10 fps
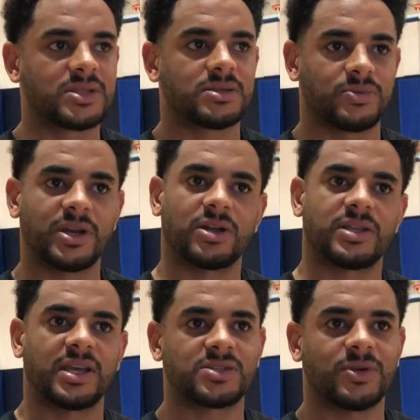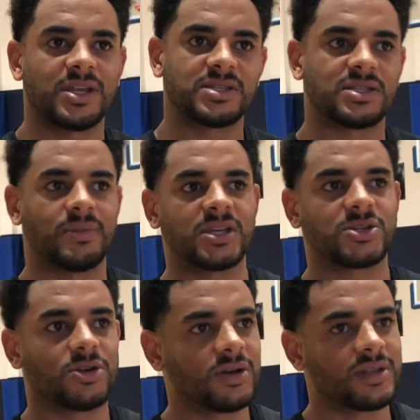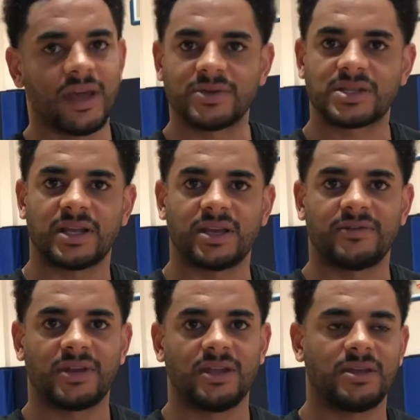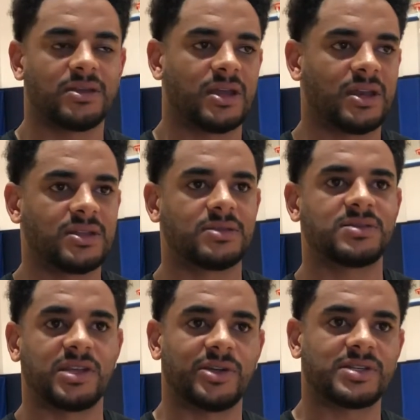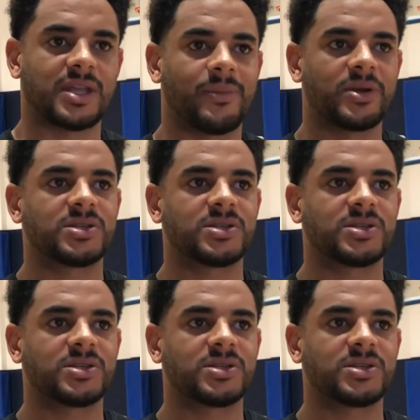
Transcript: when I got the X-ray just to make sure, and that was cleared of any serious damage.